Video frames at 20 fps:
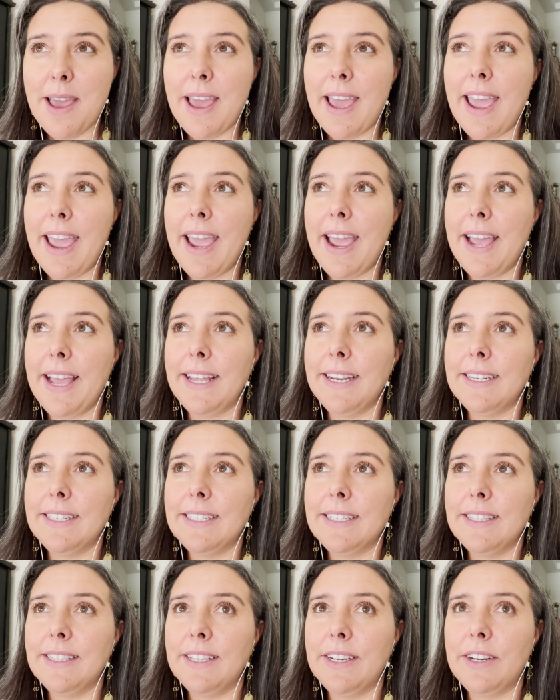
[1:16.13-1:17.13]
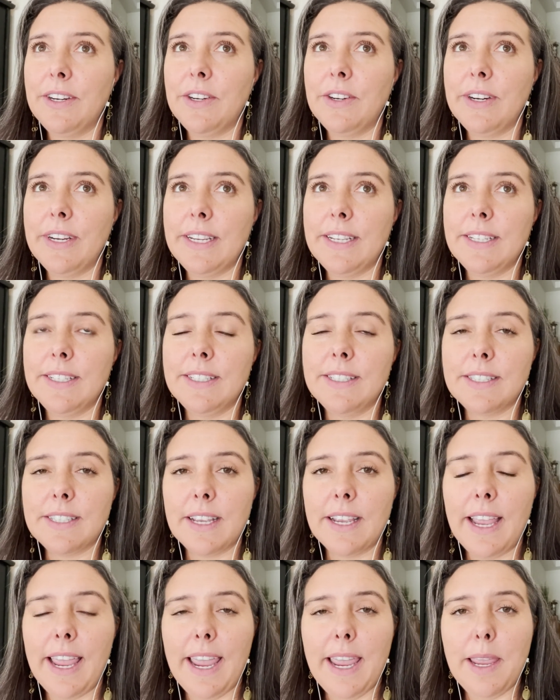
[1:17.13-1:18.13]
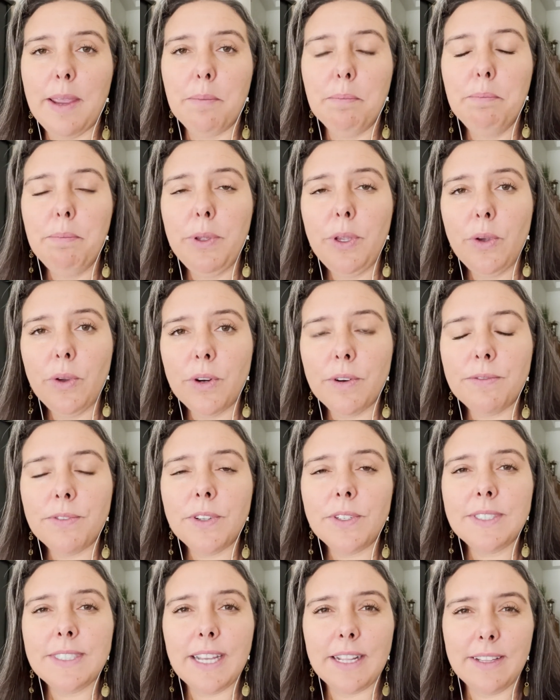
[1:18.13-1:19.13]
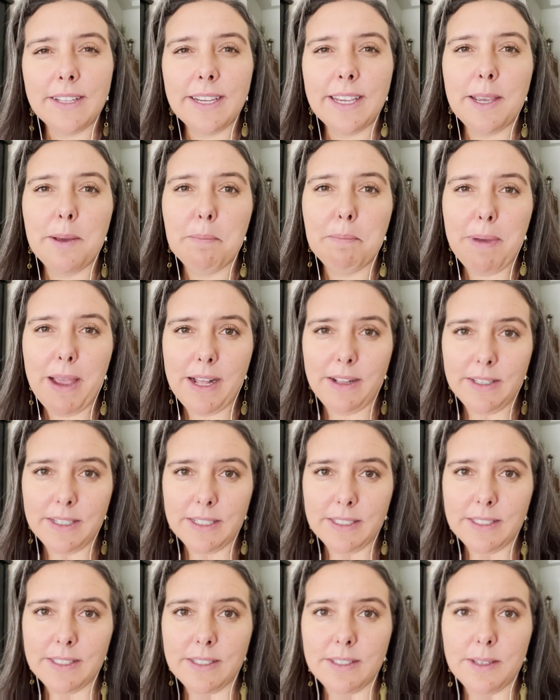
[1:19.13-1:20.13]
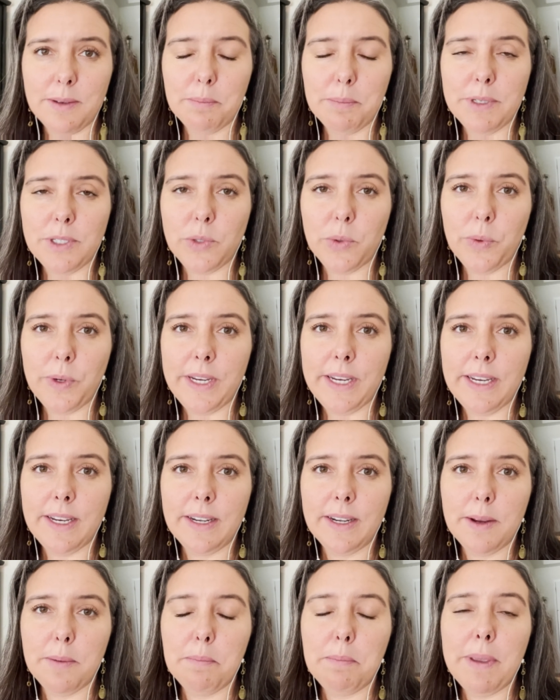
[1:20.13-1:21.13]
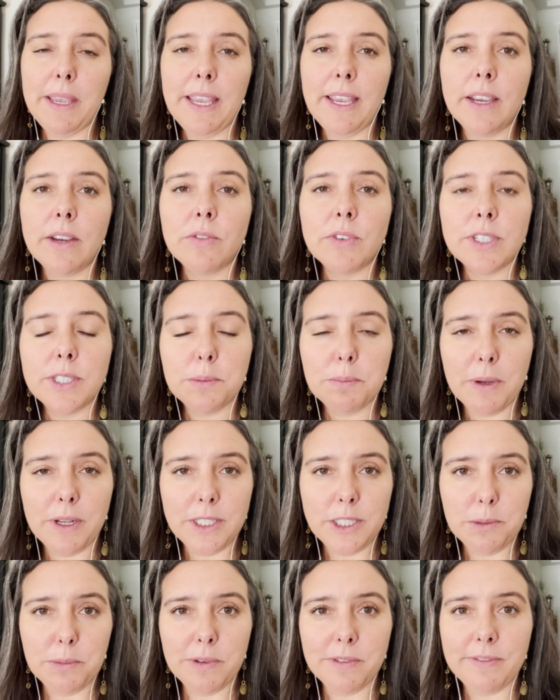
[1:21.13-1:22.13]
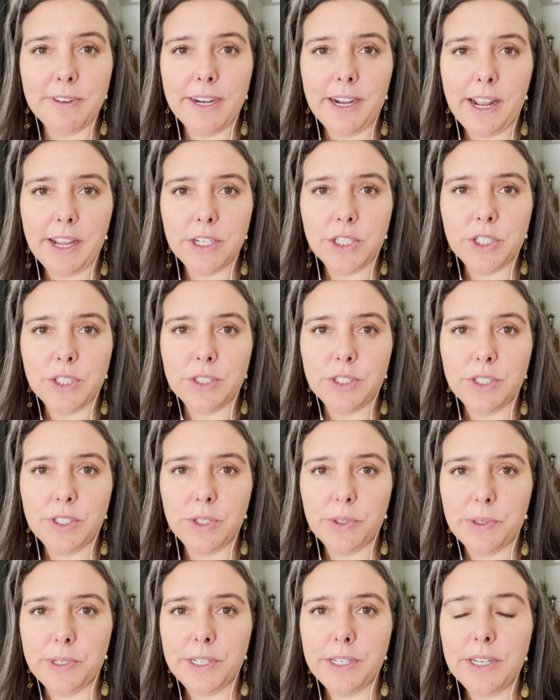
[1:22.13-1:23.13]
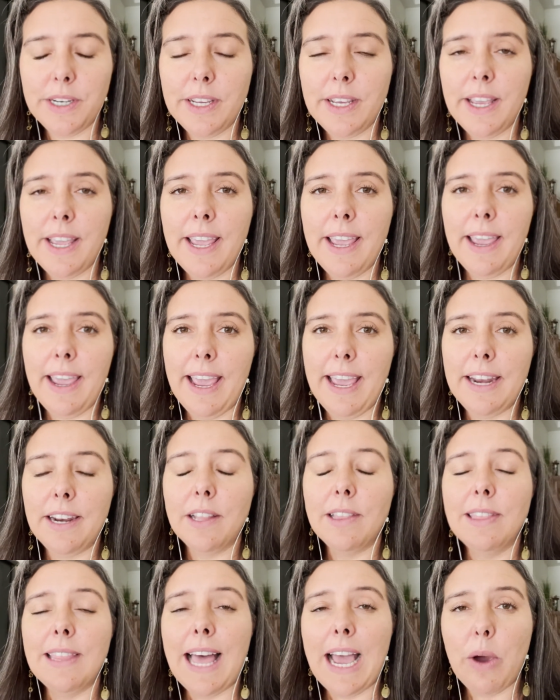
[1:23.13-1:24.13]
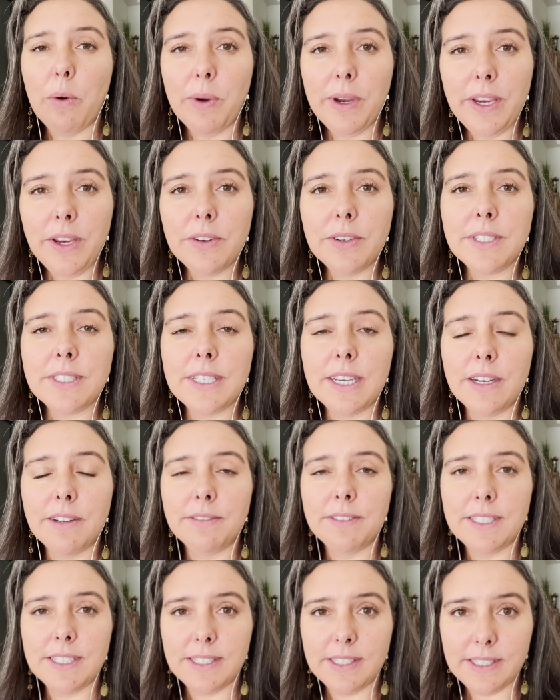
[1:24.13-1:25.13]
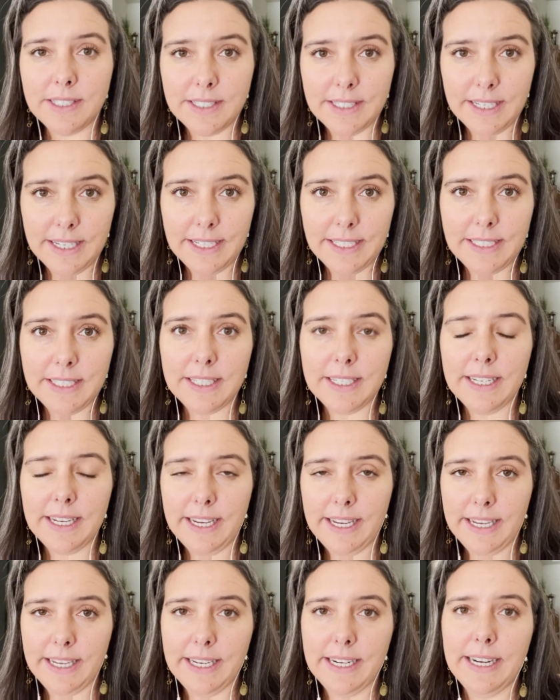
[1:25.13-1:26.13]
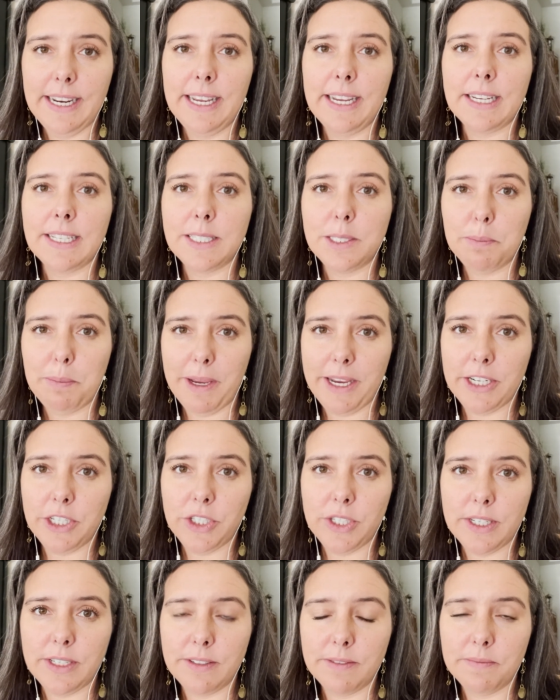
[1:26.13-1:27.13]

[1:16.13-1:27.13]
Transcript: And there is a beautiful, delicate balance between being a responsible financial steward and allowing yourself to sit in expansion,